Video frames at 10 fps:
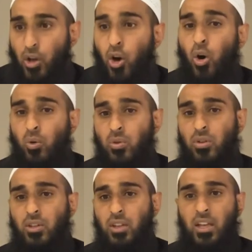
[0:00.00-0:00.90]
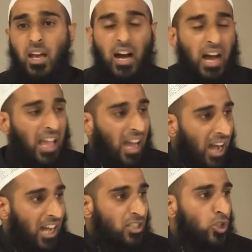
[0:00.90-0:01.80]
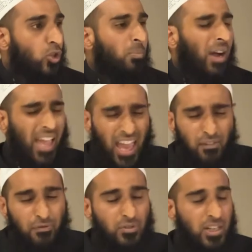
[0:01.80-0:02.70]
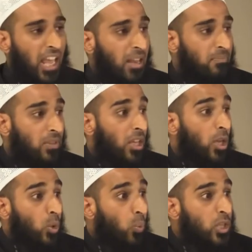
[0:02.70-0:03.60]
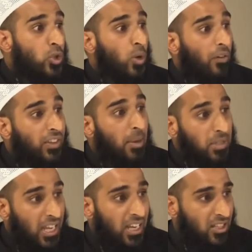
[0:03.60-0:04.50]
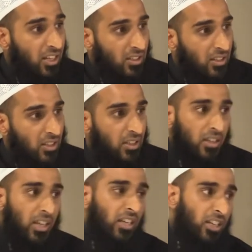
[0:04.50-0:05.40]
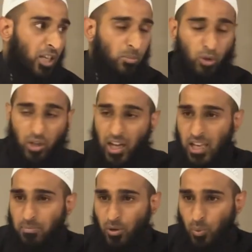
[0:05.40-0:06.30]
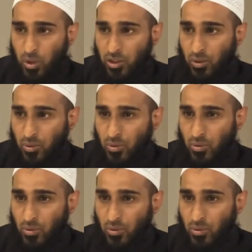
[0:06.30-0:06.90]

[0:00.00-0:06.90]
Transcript: Or I ask you by every name which you have kept hidden in ilm al-ghayb with you.